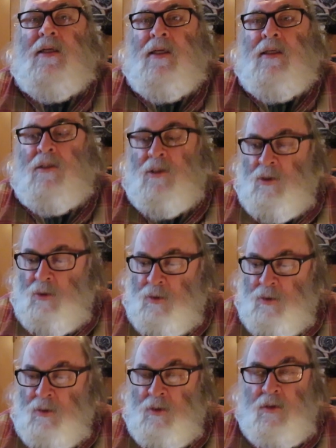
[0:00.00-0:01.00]

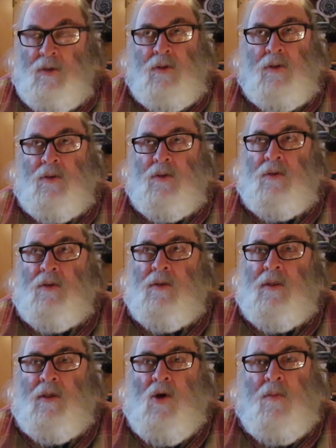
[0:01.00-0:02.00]
until
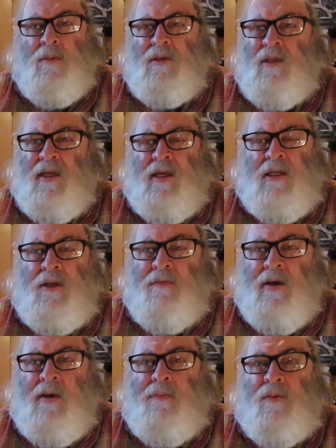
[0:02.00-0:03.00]
the almost the end
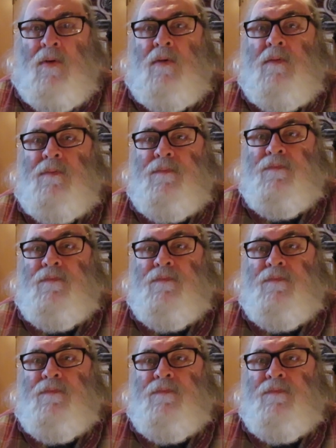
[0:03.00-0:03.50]
of April.